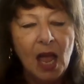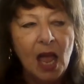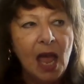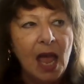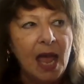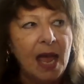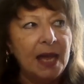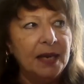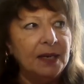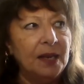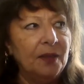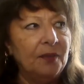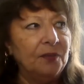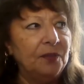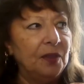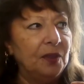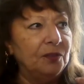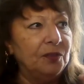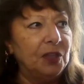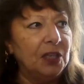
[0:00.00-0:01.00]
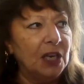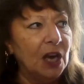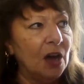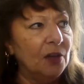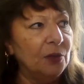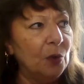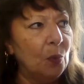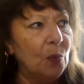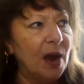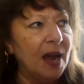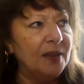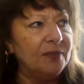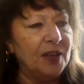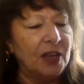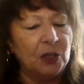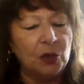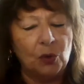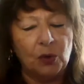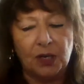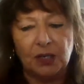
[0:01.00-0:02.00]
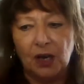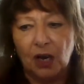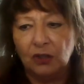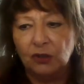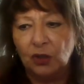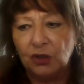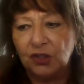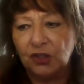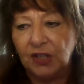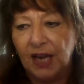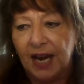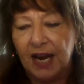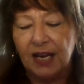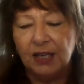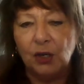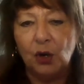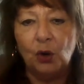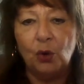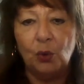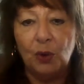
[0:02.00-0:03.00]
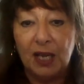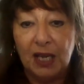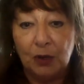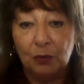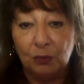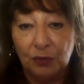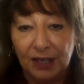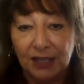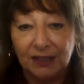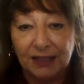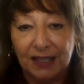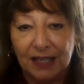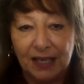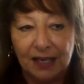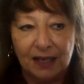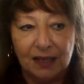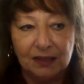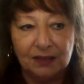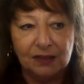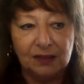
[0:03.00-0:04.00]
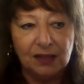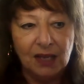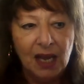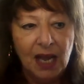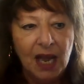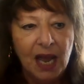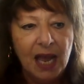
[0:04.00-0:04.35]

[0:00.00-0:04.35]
And the other way that you can understand who he really is